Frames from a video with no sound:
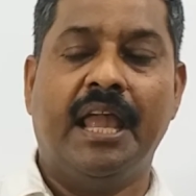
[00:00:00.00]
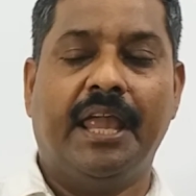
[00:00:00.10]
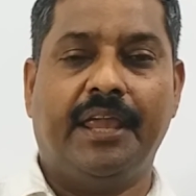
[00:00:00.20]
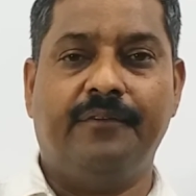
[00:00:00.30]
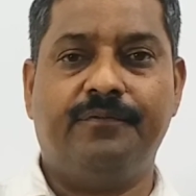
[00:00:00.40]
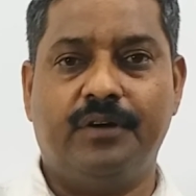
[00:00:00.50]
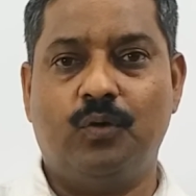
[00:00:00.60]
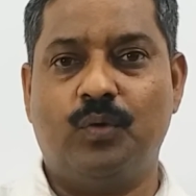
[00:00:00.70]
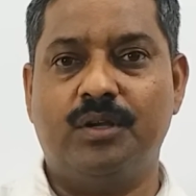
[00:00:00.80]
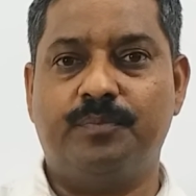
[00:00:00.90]
if uh,
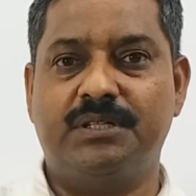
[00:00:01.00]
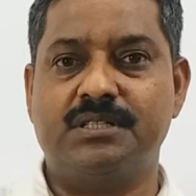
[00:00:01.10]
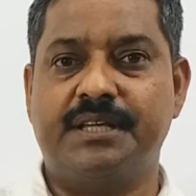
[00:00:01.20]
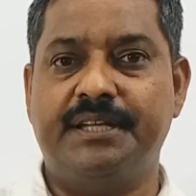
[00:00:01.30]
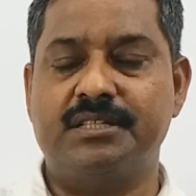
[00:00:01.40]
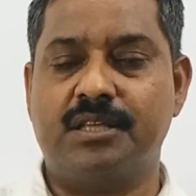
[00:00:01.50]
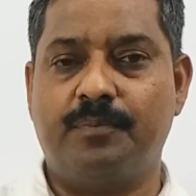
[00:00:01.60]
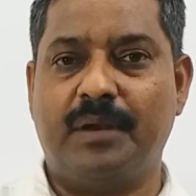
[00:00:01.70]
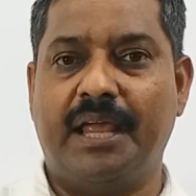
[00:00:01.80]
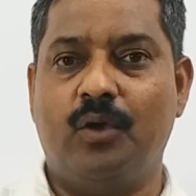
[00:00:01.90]
one person is
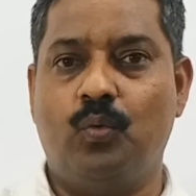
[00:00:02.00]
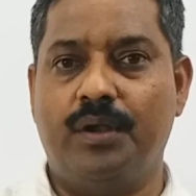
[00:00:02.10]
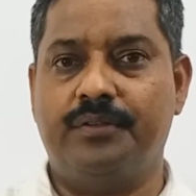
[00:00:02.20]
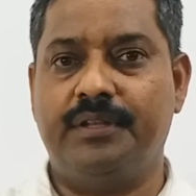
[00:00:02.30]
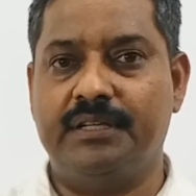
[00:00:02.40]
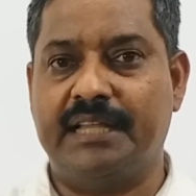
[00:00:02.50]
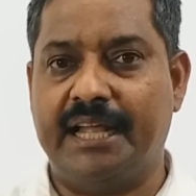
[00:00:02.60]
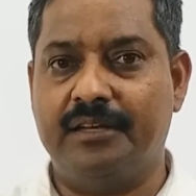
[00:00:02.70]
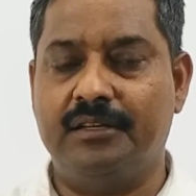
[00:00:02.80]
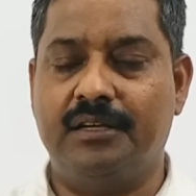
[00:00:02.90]
replying one thing
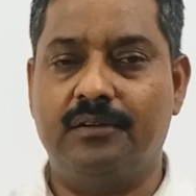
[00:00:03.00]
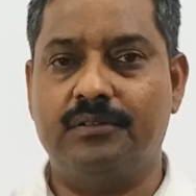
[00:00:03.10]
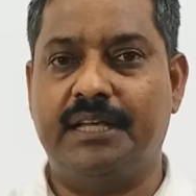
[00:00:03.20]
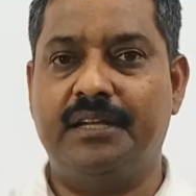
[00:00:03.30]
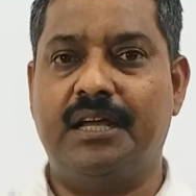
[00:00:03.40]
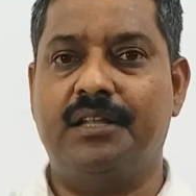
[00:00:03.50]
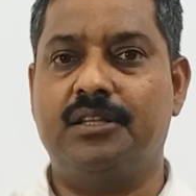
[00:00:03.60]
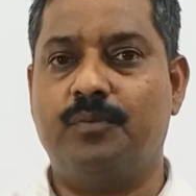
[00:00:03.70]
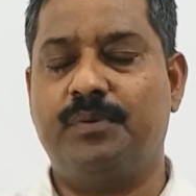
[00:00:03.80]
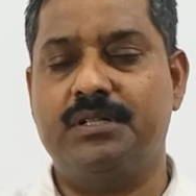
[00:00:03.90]
then uh, then
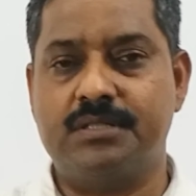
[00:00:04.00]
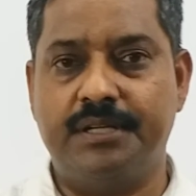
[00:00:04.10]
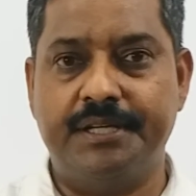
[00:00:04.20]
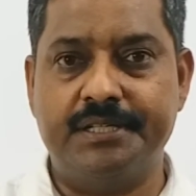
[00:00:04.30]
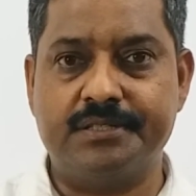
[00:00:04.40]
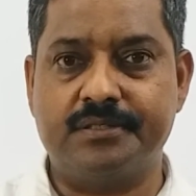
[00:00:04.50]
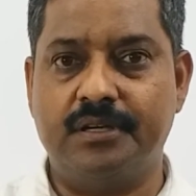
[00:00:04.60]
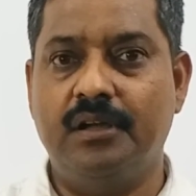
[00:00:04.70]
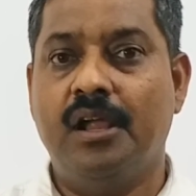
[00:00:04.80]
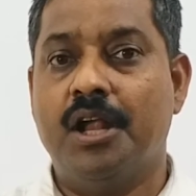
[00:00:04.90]
another person is
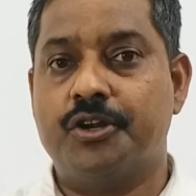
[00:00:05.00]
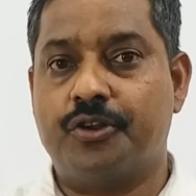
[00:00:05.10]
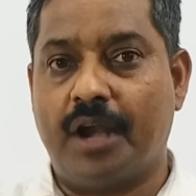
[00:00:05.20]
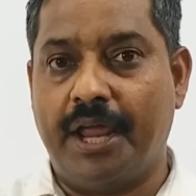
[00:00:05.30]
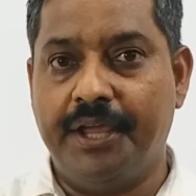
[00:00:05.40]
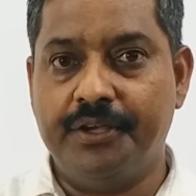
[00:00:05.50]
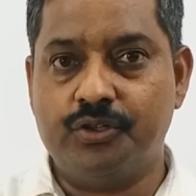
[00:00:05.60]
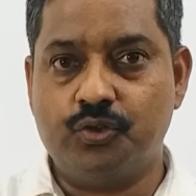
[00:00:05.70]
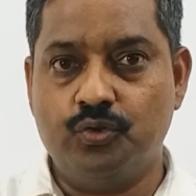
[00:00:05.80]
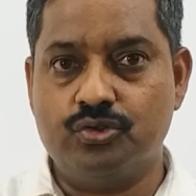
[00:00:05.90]

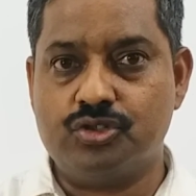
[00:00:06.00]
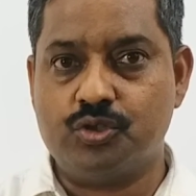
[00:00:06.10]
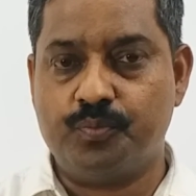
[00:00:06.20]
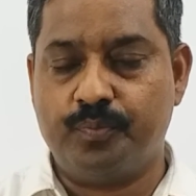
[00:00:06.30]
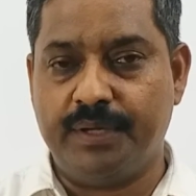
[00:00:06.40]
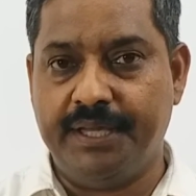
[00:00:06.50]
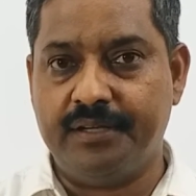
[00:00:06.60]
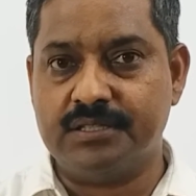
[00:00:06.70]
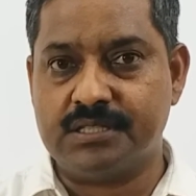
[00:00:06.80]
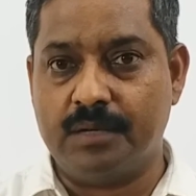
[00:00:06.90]
trying to
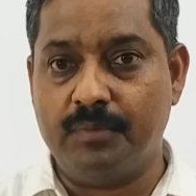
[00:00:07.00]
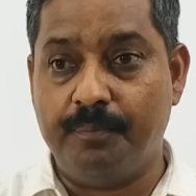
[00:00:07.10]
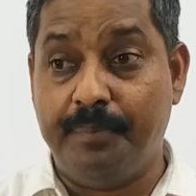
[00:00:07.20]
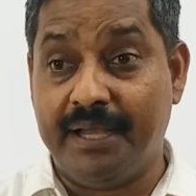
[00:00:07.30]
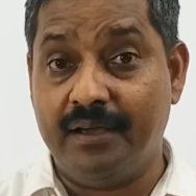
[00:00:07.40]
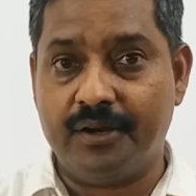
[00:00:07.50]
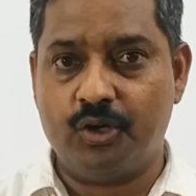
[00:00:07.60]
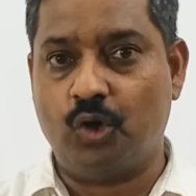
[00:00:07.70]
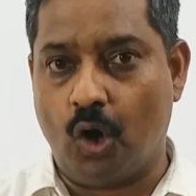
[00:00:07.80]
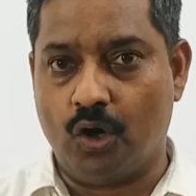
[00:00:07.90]
speak some bigger
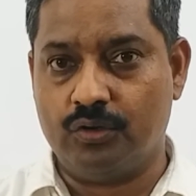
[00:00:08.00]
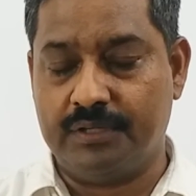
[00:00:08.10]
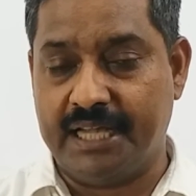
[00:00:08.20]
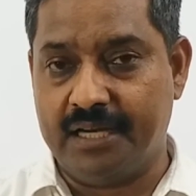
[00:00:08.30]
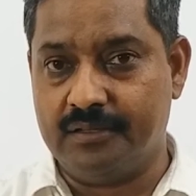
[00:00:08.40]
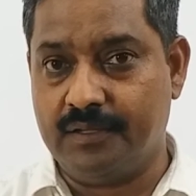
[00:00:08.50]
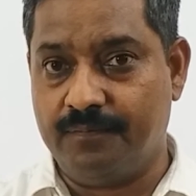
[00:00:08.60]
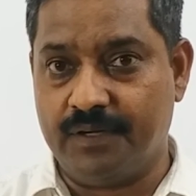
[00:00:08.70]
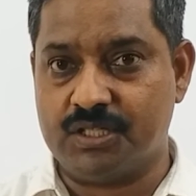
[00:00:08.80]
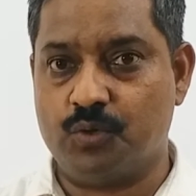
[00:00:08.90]
talk than the
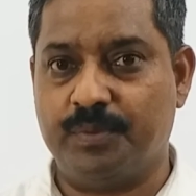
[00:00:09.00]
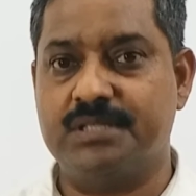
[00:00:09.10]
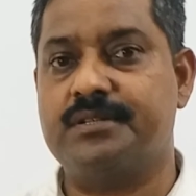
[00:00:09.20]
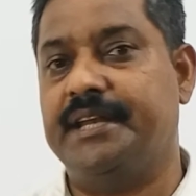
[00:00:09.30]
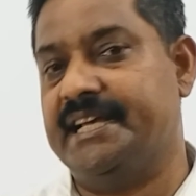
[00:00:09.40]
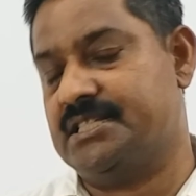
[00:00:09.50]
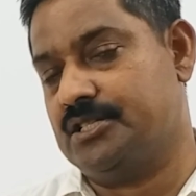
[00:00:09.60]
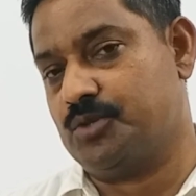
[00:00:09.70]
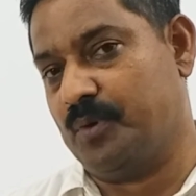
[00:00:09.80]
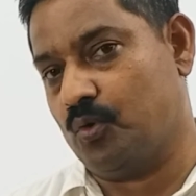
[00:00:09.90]
first person has
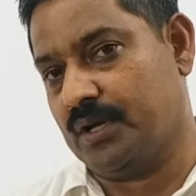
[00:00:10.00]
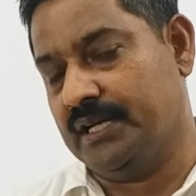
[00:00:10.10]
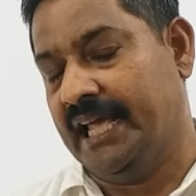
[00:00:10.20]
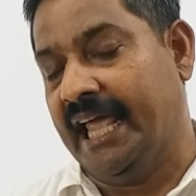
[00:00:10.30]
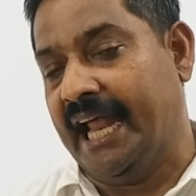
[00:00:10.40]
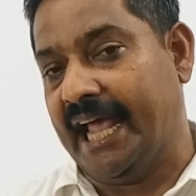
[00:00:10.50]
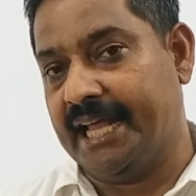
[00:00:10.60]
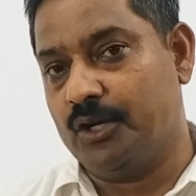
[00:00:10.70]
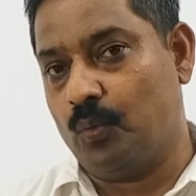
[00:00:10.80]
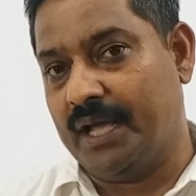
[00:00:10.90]
spoken
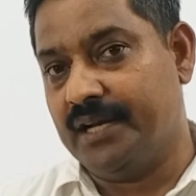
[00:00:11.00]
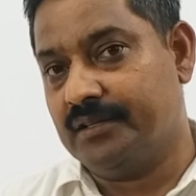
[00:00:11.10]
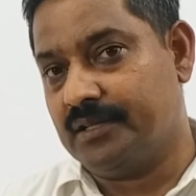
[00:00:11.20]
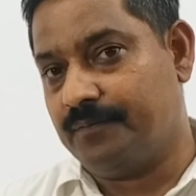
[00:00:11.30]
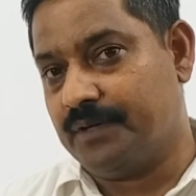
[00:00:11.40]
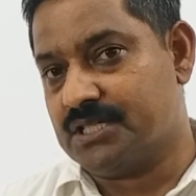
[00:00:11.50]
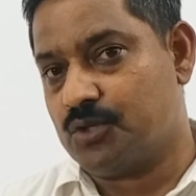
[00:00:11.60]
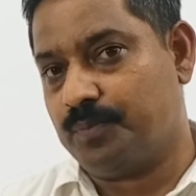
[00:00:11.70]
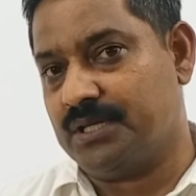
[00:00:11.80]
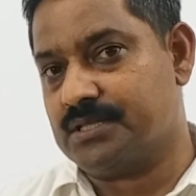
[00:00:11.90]
and when the
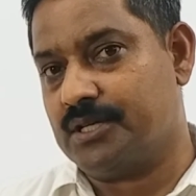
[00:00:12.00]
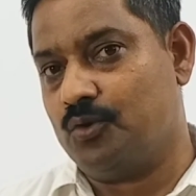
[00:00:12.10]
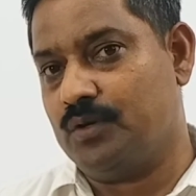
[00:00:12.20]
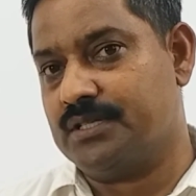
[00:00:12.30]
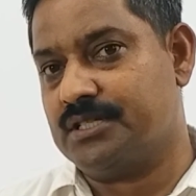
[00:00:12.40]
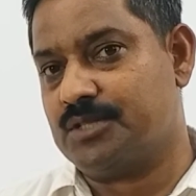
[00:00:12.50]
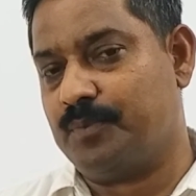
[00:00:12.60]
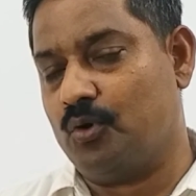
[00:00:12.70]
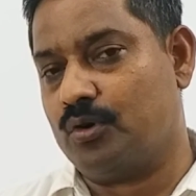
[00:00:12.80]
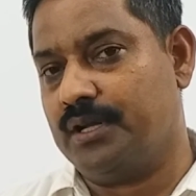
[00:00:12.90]
first person who has
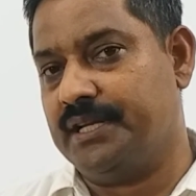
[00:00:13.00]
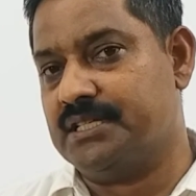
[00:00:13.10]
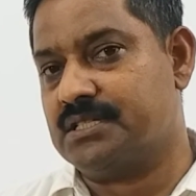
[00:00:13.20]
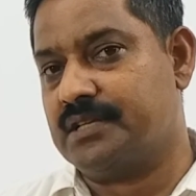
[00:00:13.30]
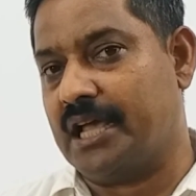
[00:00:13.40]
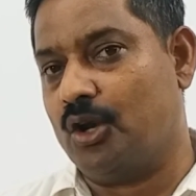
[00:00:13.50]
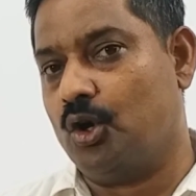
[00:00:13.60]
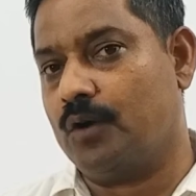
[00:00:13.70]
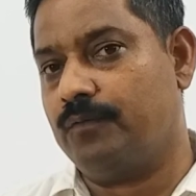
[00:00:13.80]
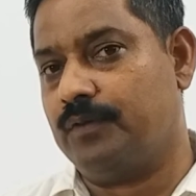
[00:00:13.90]
spoken is
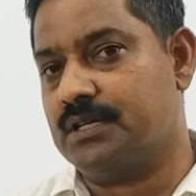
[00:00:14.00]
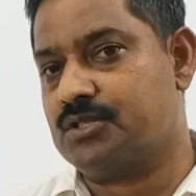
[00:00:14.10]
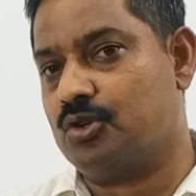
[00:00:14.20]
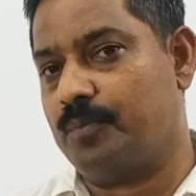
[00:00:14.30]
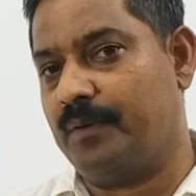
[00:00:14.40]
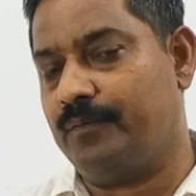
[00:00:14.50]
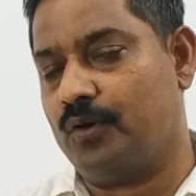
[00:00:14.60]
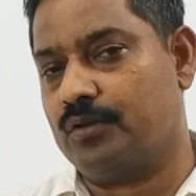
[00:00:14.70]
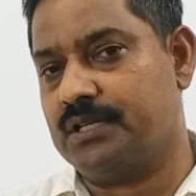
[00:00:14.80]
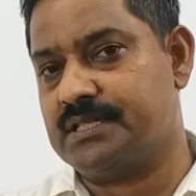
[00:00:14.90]
dialogue first or
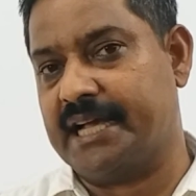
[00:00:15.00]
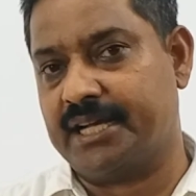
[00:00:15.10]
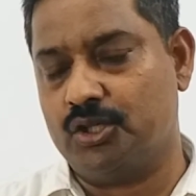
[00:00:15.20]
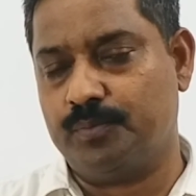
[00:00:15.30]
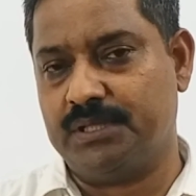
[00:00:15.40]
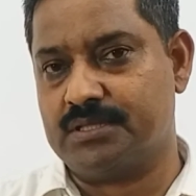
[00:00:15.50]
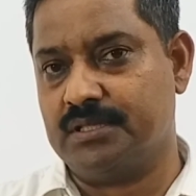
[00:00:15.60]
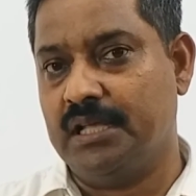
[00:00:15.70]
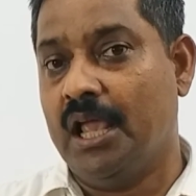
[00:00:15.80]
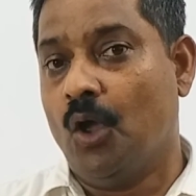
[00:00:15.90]
before the second
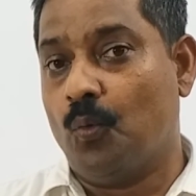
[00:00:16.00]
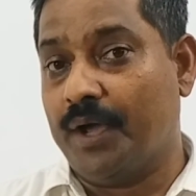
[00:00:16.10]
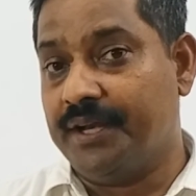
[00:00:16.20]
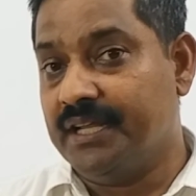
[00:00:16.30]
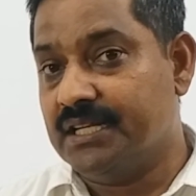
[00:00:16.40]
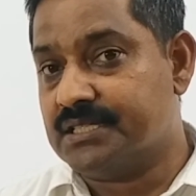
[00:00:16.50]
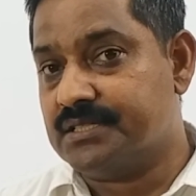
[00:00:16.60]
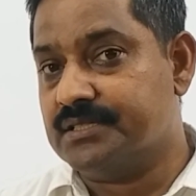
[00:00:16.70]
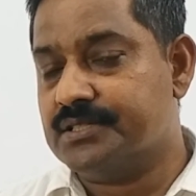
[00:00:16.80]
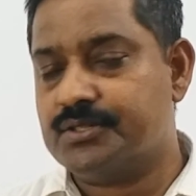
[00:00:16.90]
person when he
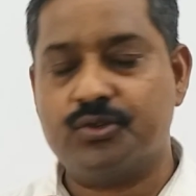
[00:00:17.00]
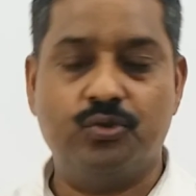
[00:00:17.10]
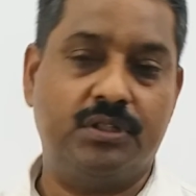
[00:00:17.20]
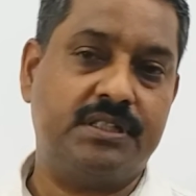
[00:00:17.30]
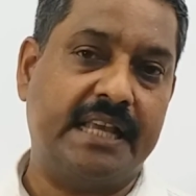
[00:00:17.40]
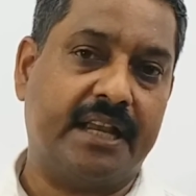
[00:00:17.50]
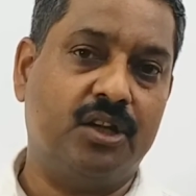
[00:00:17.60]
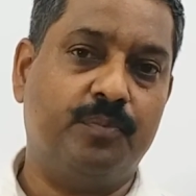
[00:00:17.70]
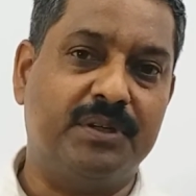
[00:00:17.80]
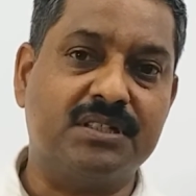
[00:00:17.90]
listens to the
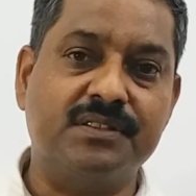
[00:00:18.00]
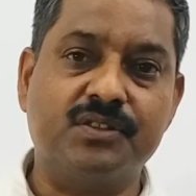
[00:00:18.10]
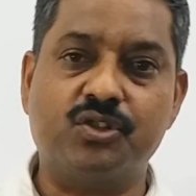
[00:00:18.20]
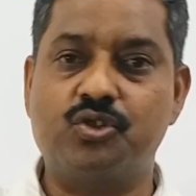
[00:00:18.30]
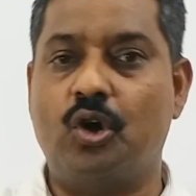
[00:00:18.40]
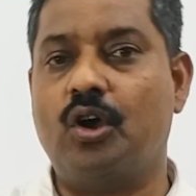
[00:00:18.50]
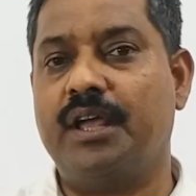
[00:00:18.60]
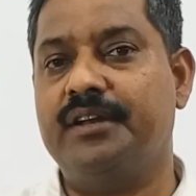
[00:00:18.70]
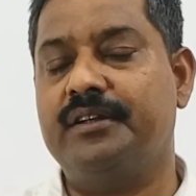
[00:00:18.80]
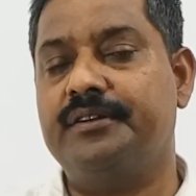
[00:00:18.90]
second person's talk
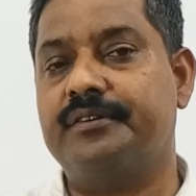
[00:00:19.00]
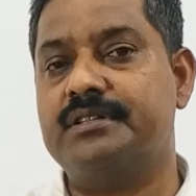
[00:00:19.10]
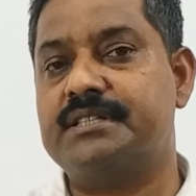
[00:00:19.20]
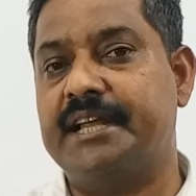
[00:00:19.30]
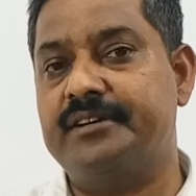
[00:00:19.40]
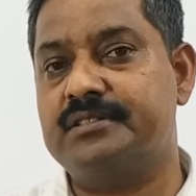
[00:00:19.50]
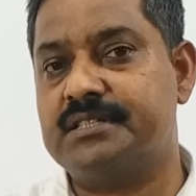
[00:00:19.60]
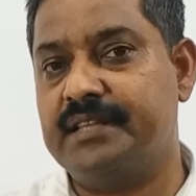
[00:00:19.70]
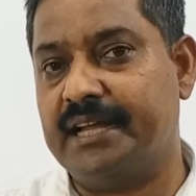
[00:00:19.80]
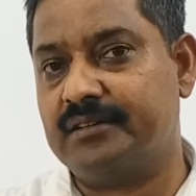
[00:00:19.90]
and understands
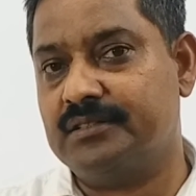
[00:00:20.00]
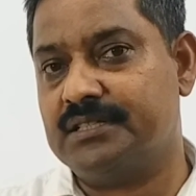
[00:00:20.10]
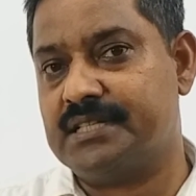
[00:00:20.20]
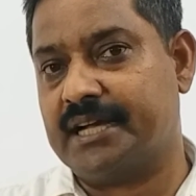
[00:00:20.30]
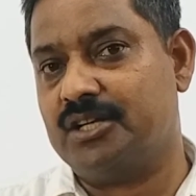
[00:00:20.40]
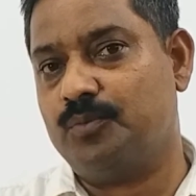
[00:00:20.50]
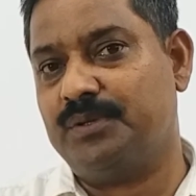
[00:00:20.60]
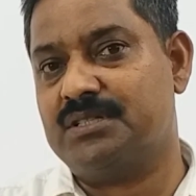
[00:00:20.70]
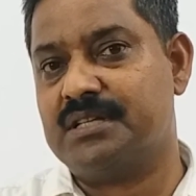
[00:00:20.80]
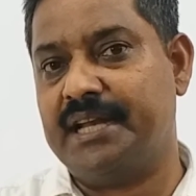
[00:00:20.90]
that the second
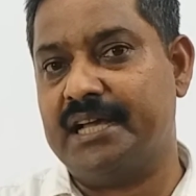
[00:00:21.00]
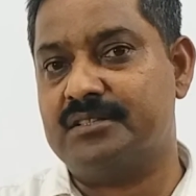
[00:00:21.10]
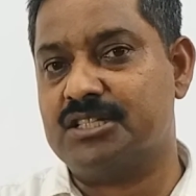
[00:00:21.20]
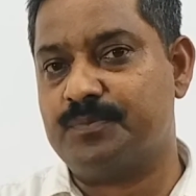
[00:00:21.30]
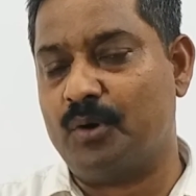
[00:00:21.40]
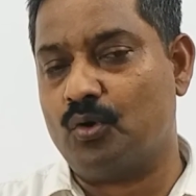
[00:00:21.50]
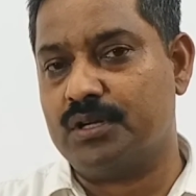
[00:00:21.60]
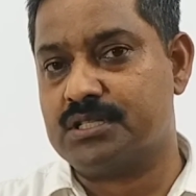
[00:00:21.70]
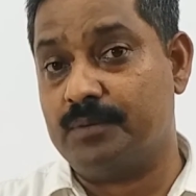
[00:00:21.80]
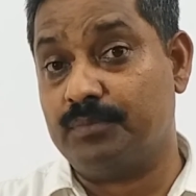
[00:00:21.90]
person has
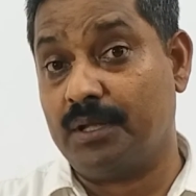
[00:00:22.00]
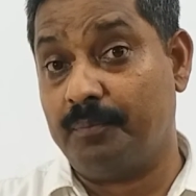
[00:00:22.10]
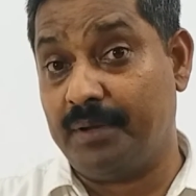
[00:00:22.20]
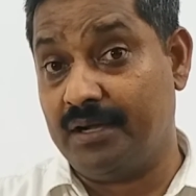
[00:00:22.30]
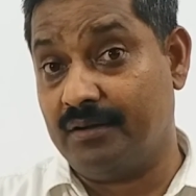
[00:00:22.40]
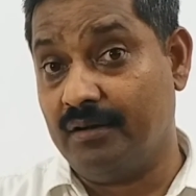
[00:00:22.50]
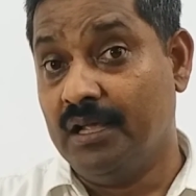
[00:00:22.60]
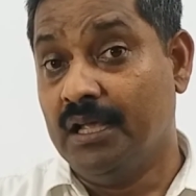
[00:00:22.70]
spoken something bigger